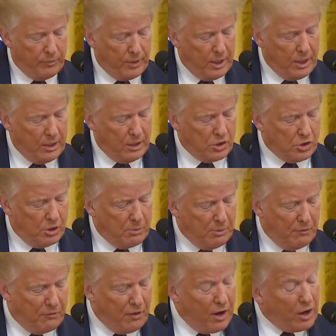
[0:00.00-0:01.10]
And they should have
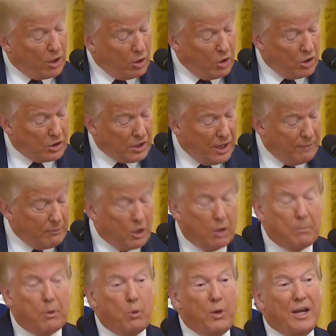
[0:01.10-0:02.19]
been fired a long time ago,
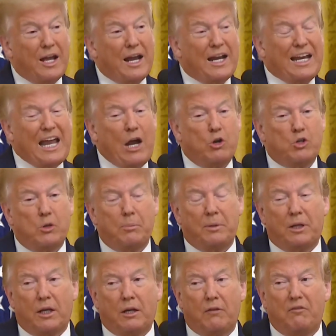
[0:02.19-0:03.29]
but we got
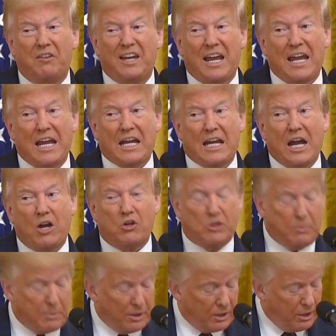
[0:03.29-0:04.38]
accountability, VA
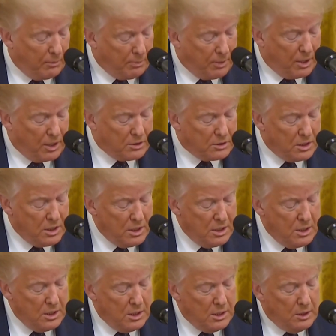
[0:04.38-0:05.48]
accountability passed.
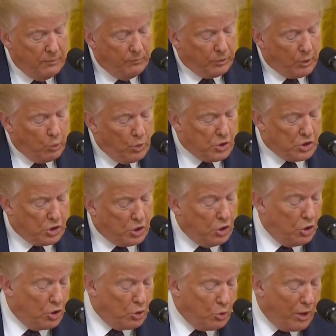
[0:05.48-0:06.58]
We
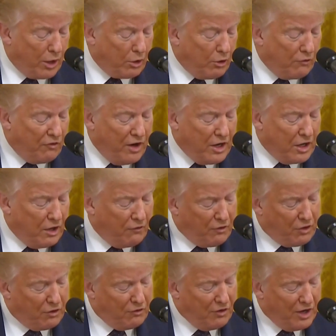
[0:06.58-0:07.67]
secured record funding for
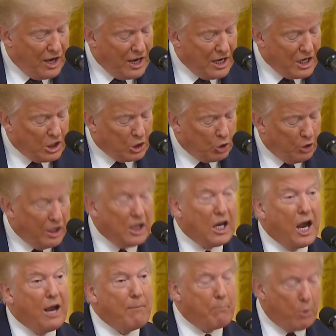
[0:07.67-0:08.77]
the VA, including
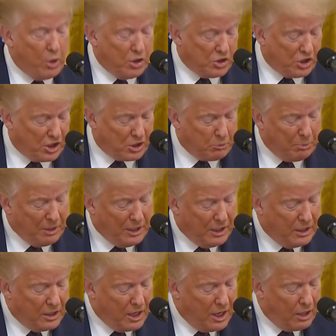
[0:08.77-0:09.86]
$9.6 billion